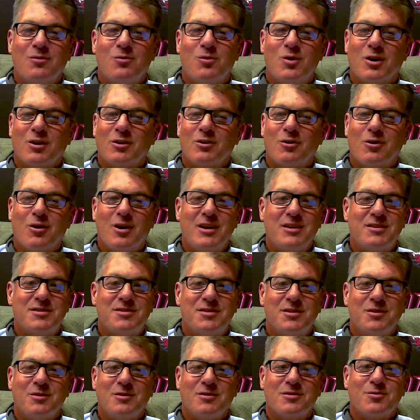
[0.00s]
and what great
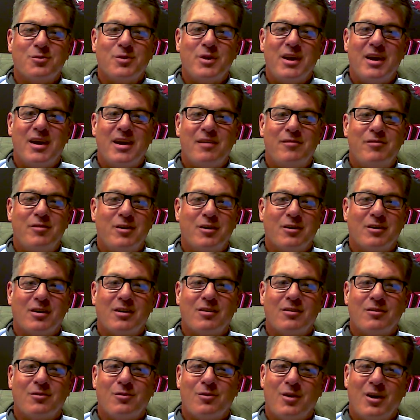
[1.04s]
students we have
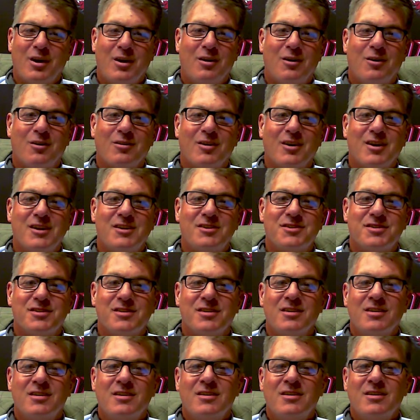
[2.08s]
here at Red Hawk Nation.